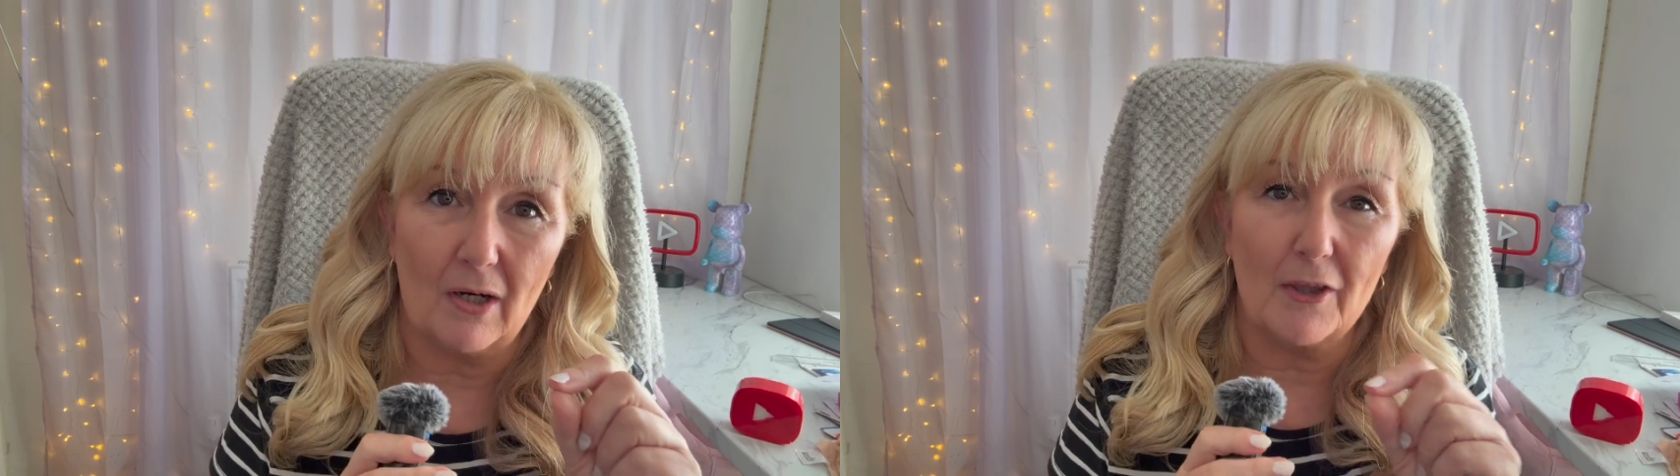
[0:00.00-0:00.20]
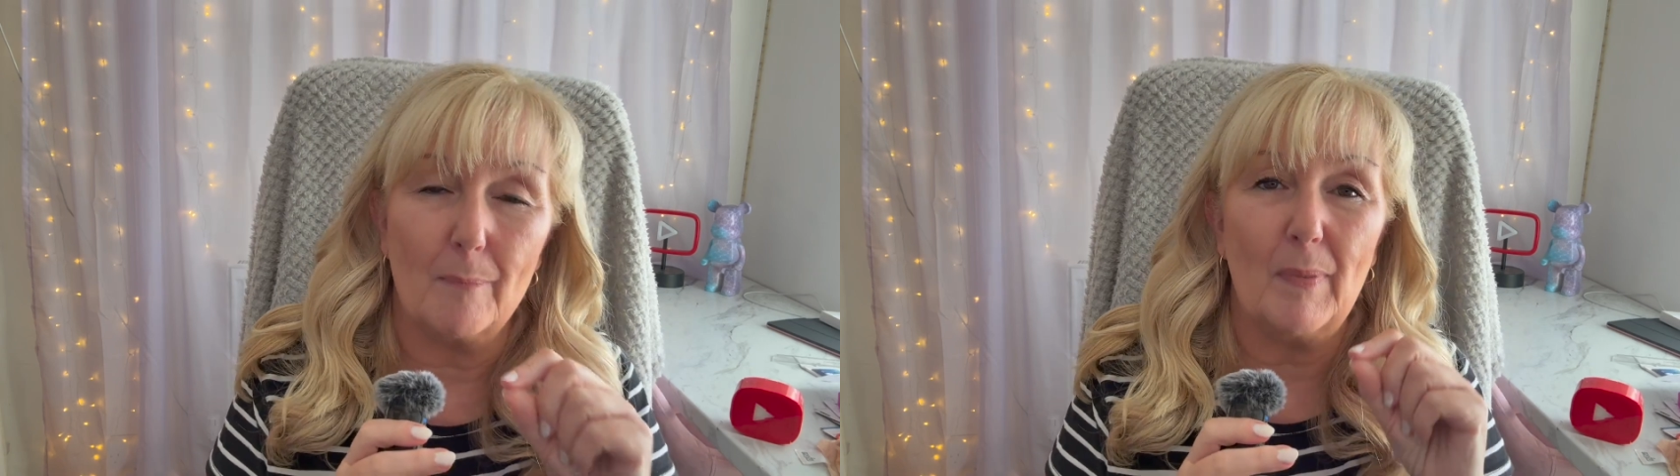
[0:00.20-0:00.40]

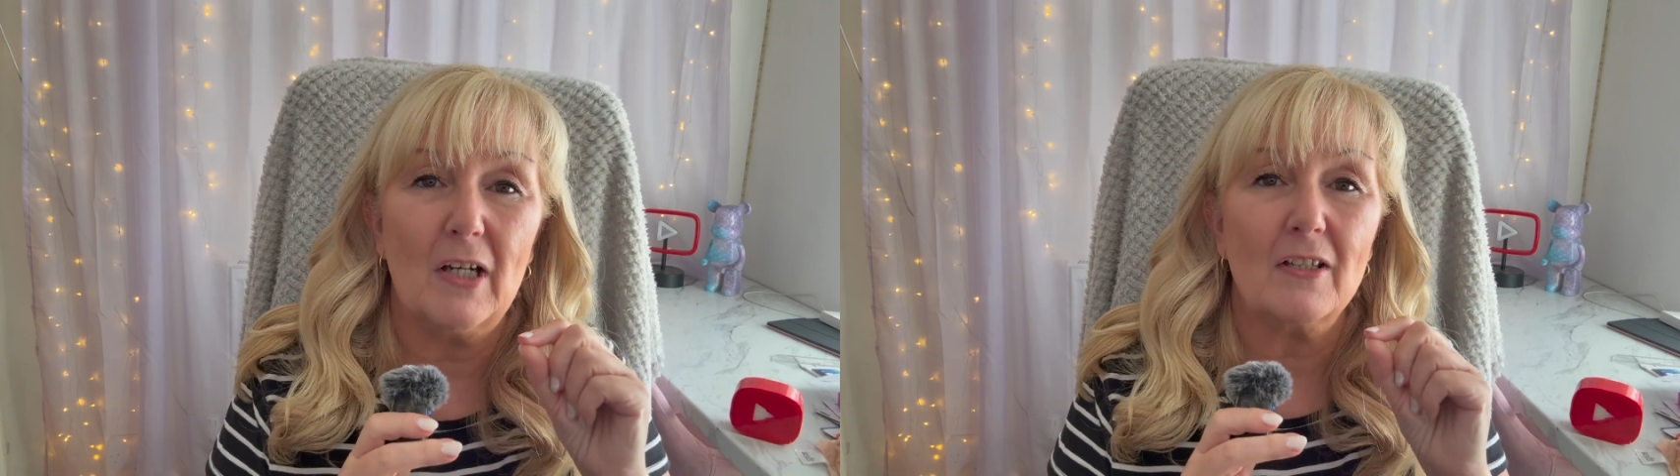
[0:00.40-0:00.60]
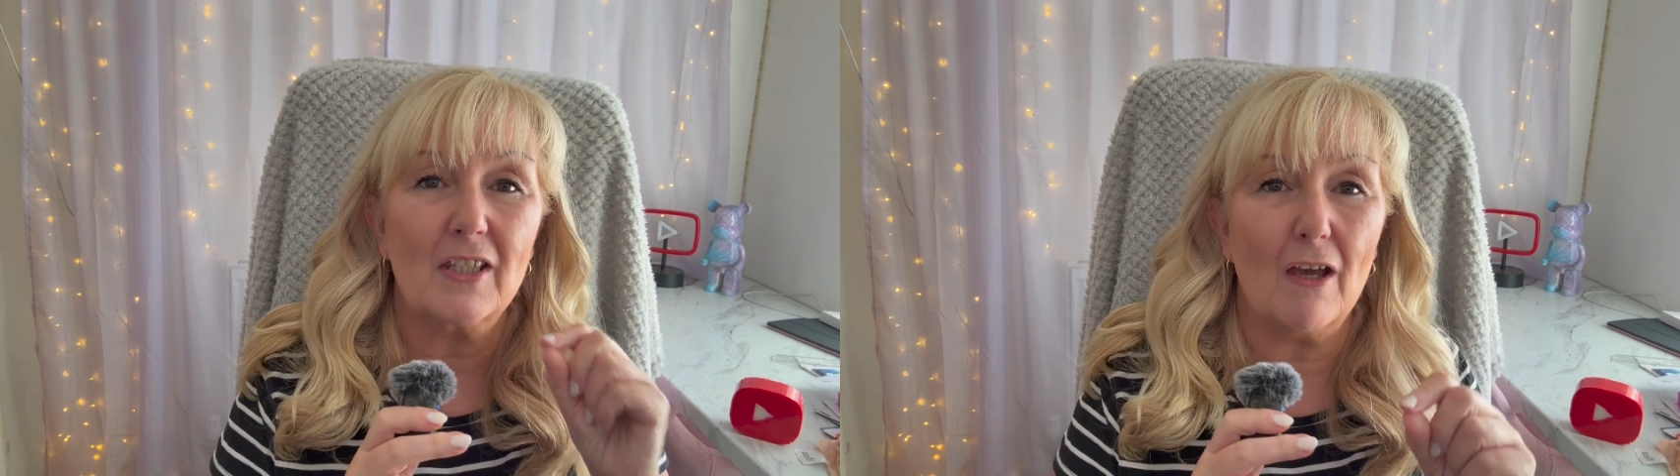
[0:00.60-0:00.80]
The
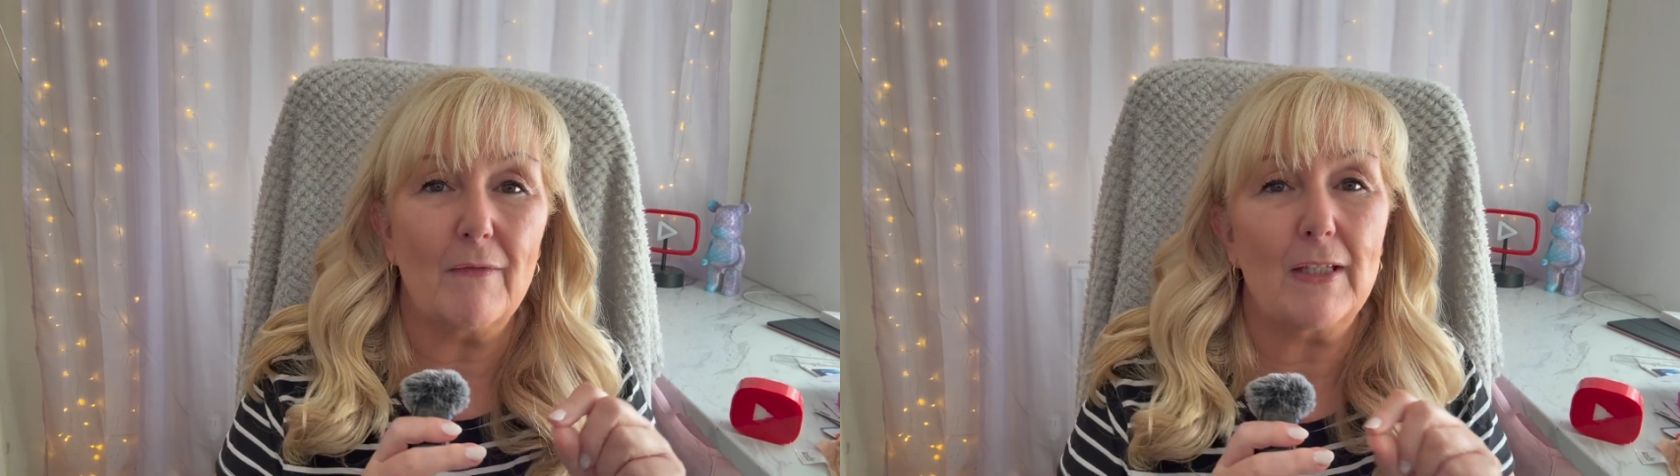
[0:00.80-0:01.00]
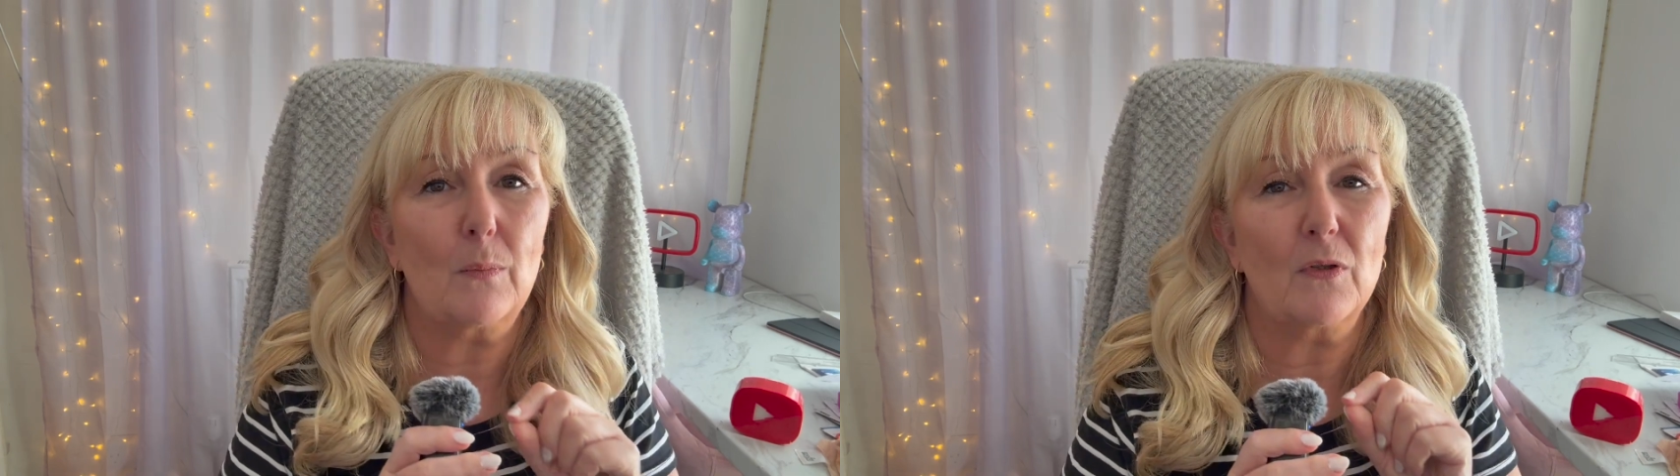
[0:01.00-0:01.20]
bar
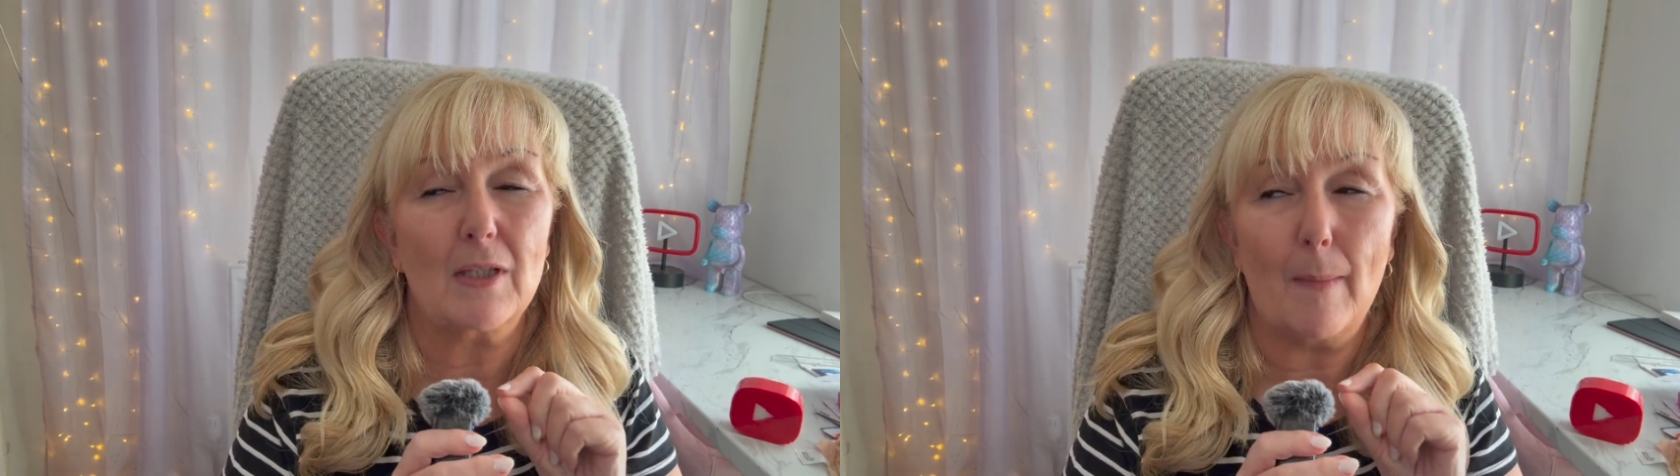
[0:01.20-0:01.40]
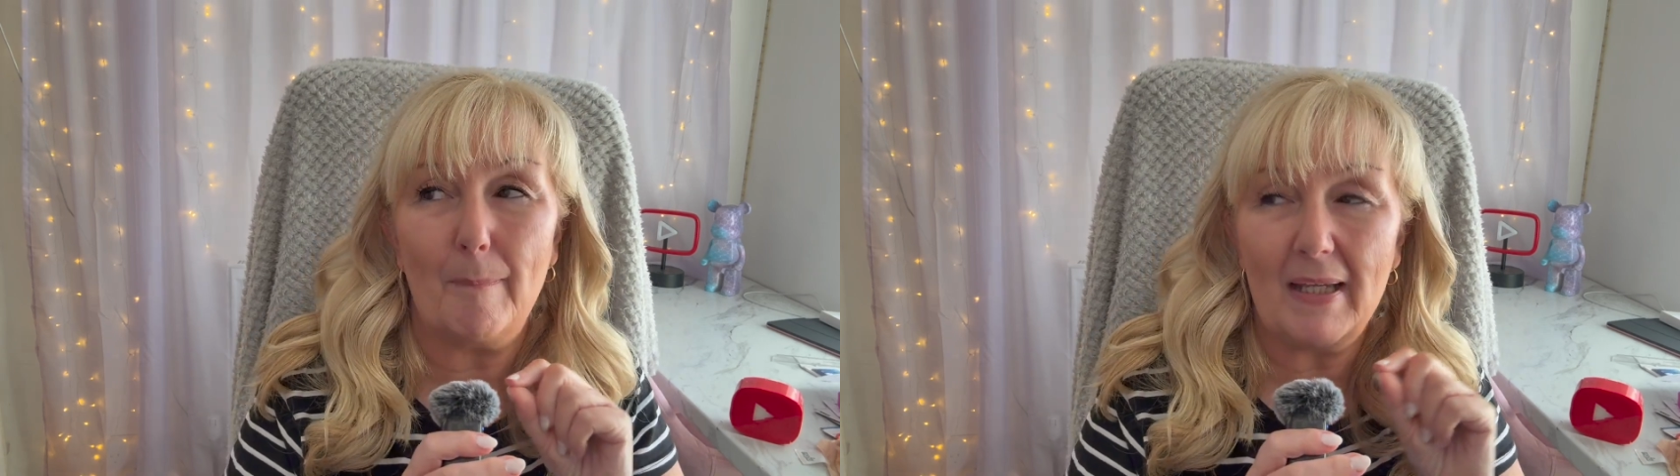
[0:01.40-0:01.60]
service was
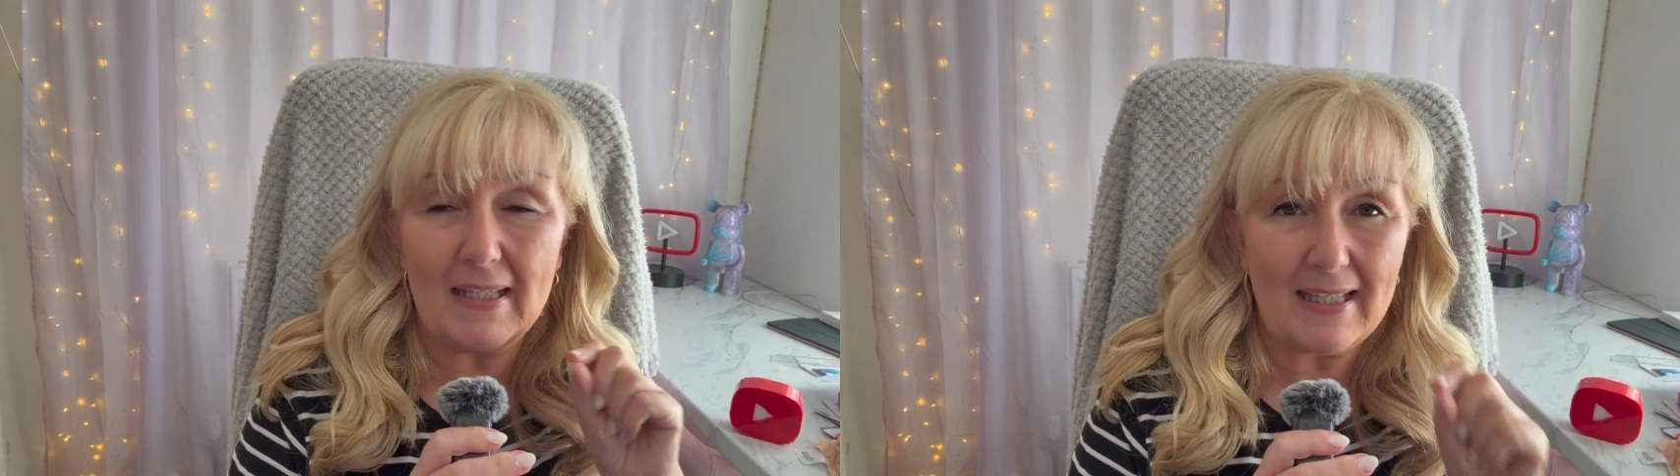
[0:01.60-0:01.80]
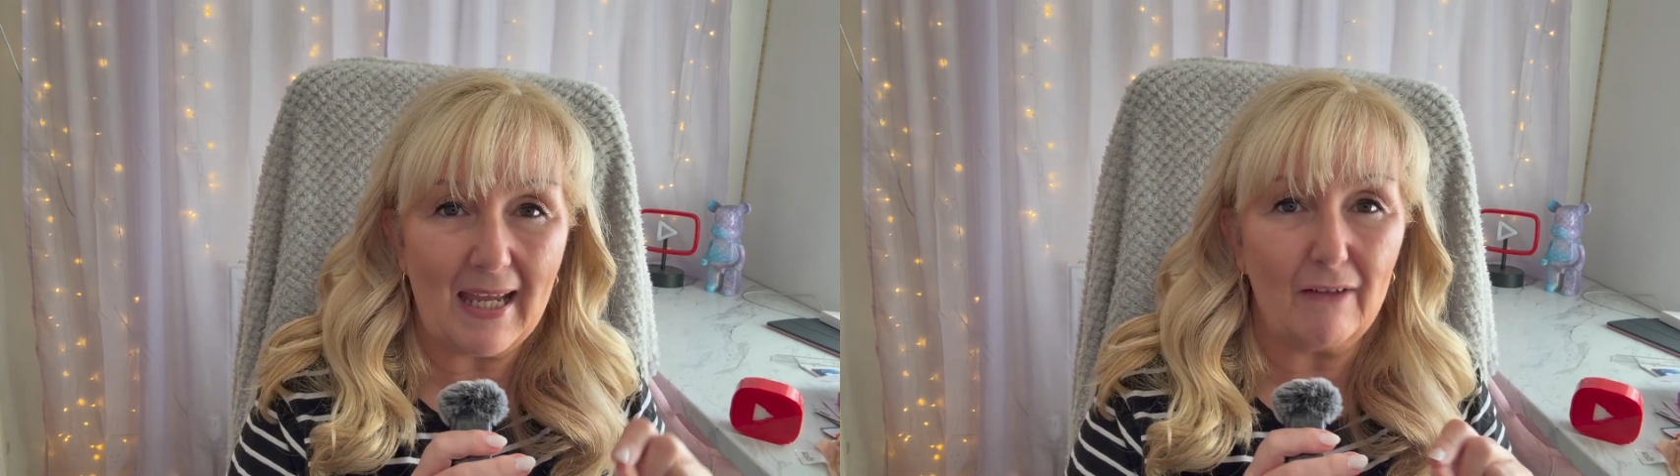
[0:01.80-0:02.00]
a bit
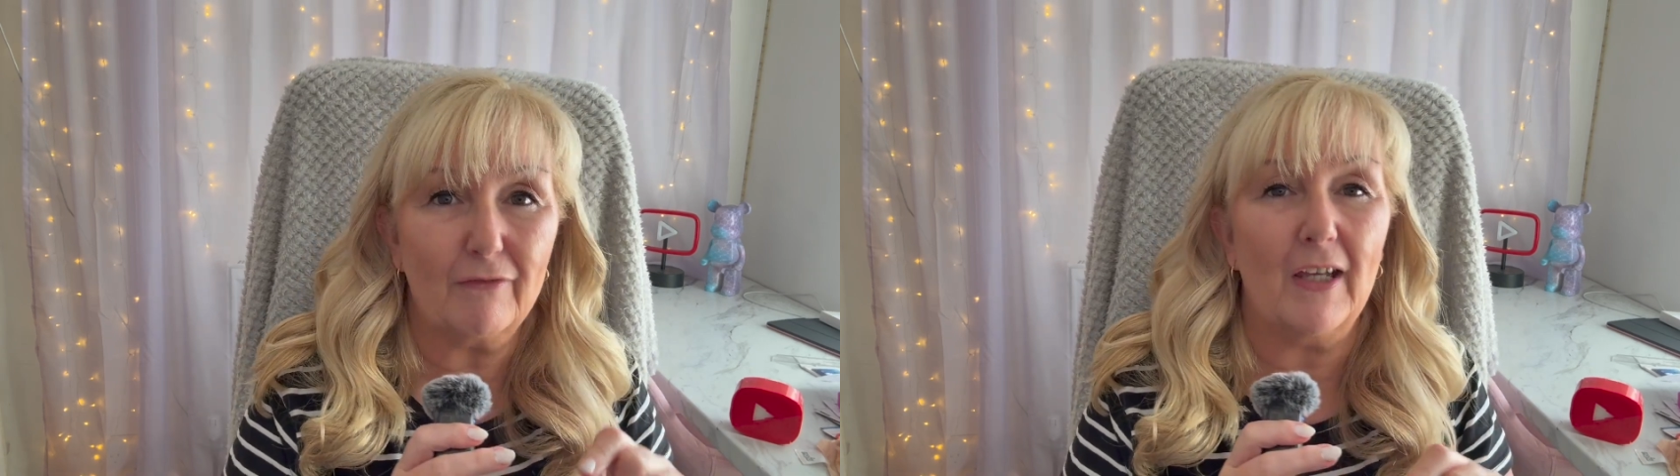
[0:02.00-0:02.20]
naff